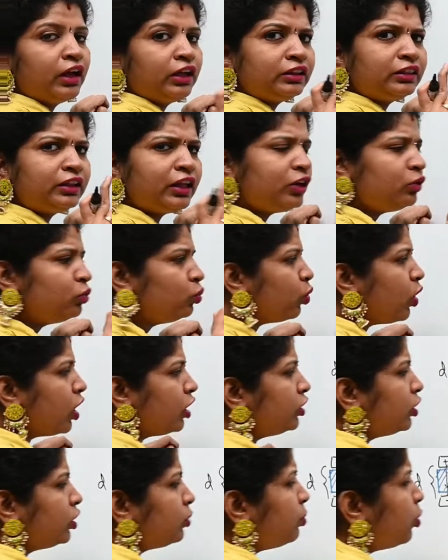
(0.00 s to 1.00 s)
Then
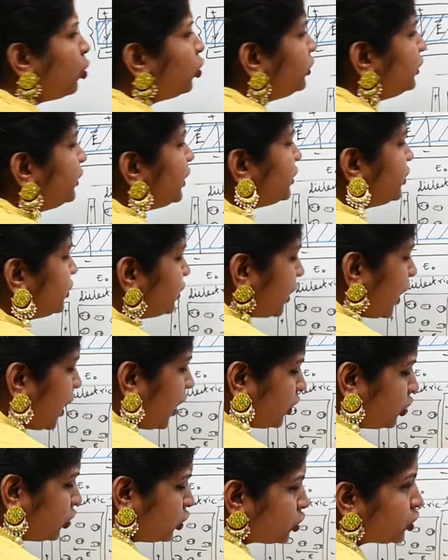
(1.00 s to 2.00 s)
what about the
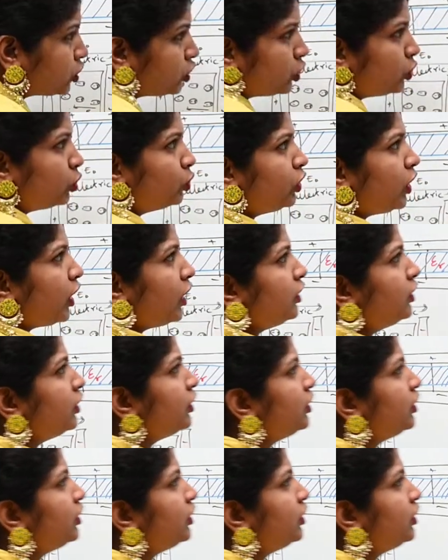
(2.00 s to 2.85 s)
charge Q naught?